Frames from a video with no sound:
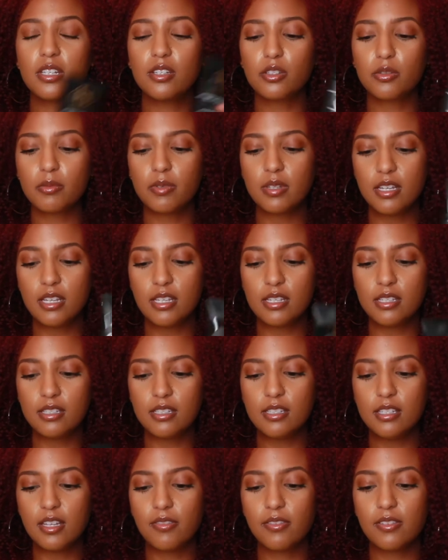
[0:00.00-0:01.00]
This one
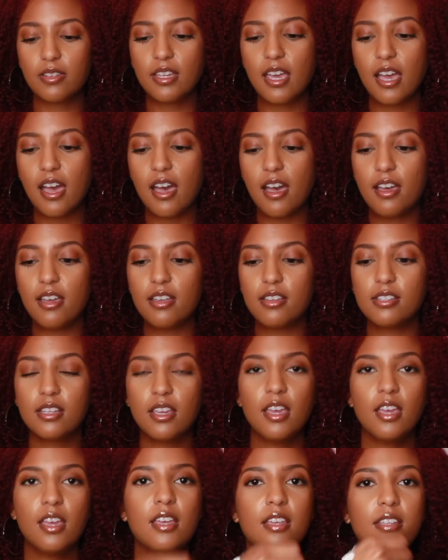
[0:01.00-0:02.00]
definitely has
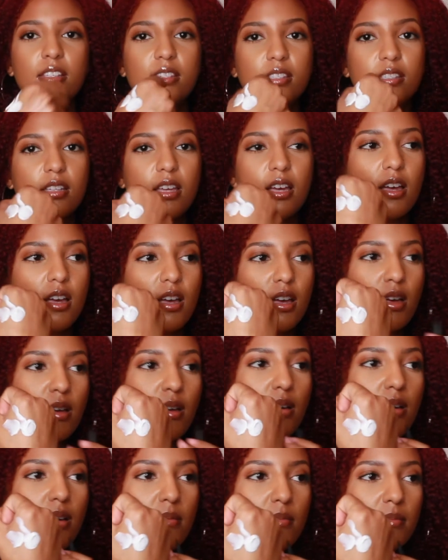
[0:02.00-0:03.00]

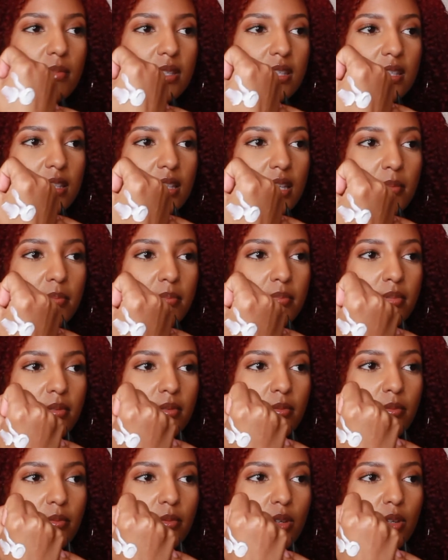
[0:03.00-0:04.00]
some slip
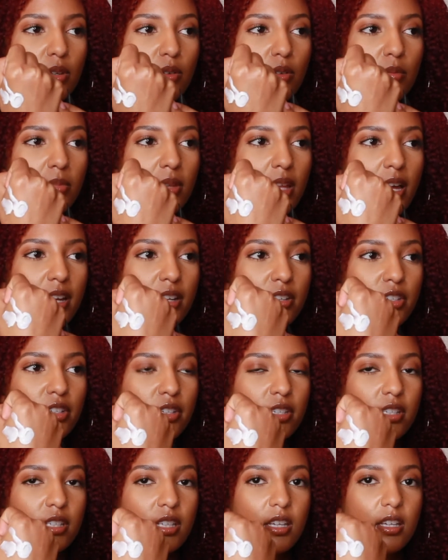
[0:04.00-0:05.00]
when you apply it to your
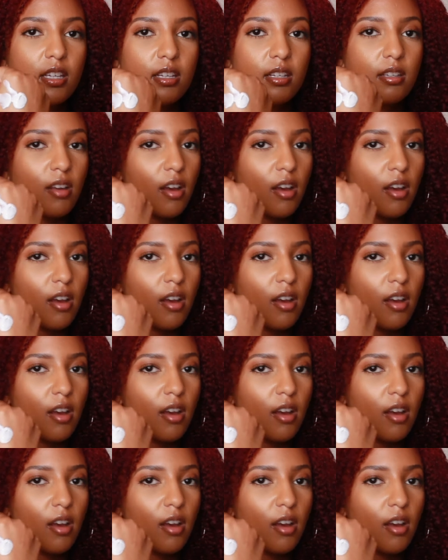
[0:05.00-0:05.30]
skin.